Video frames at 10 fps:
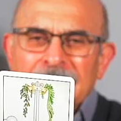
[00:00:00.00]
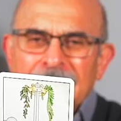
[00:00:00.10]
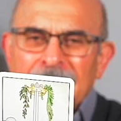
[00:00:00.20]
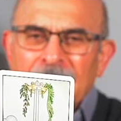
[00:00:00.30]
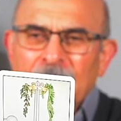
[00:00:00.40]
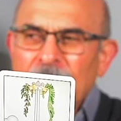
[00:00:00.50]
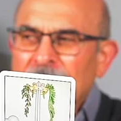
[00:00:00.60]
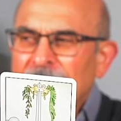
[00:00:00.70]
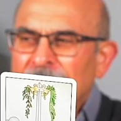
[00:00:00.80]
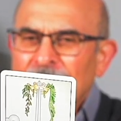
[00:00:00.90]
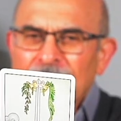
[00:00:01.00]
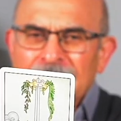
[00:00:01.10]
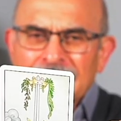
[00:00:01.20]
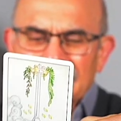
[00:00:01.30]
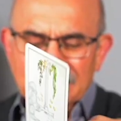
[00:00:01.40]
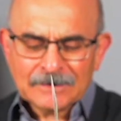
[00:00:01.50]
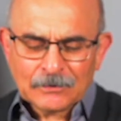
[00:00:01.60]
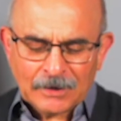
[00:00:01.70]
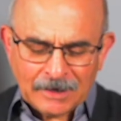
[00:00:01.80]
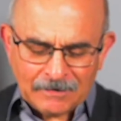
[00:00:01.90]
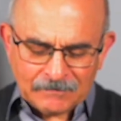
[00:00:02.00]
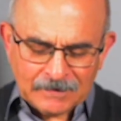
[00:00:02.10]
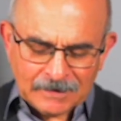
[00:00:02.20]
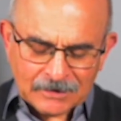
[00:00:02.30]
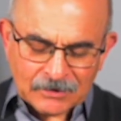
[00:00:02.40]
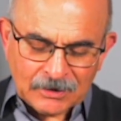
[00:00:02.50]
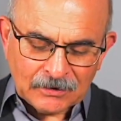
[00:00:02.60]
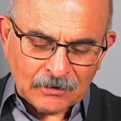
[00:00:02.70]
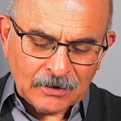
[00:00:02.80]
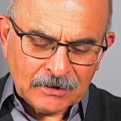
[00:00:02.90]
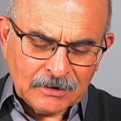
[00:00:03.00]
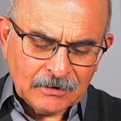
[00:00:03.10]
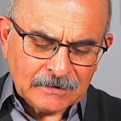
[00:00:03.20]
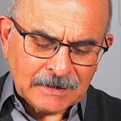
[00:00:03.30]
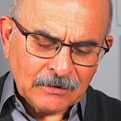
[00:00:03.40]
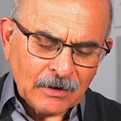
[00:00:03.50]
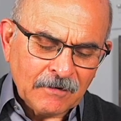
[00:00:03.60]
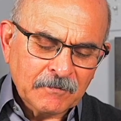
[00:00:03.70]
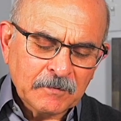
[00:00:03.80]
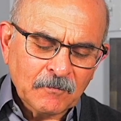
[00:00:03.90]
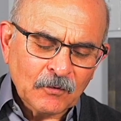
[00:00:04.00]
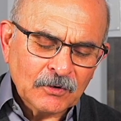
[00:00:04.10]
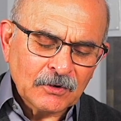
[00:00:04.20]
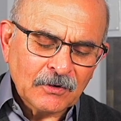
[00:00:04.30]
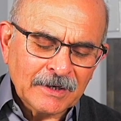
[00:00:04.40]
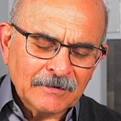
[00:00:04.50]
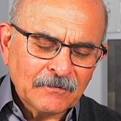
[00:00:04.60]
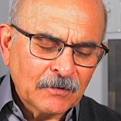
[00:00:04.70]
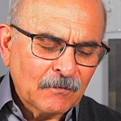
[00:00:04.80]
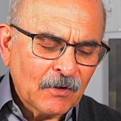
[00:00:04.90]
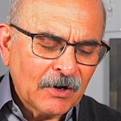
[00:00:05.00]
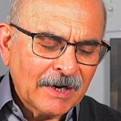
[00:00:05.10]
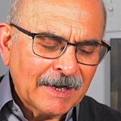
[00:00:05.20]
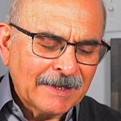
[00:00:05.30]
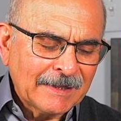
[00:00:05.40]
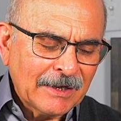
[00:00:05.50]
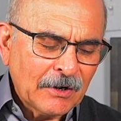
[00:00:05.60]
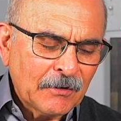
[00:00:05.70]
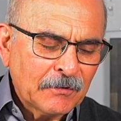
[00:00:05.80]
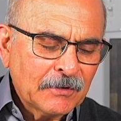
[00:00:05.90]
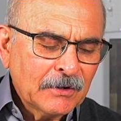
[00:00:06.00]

and ideas. I see you have the great ideas that you have been working on it for a while, and now